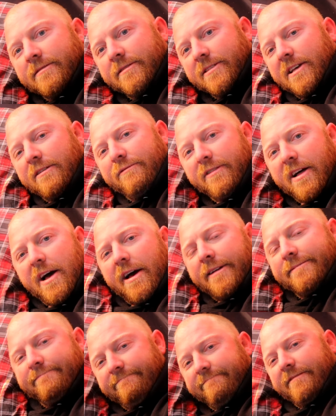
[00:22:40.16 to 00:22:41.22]
is that flat?
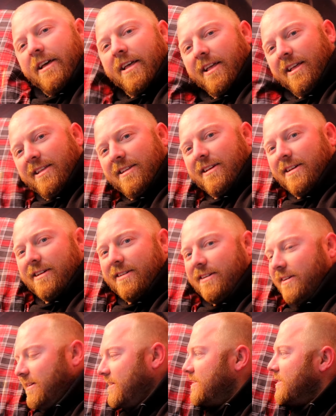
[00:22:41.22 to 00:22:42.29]

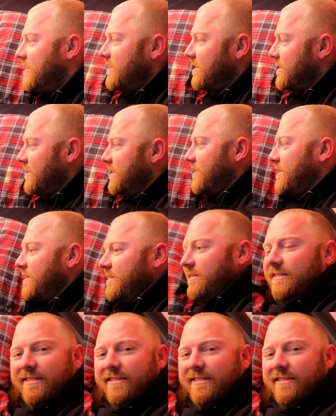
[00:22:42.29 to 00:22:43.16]
Very flat.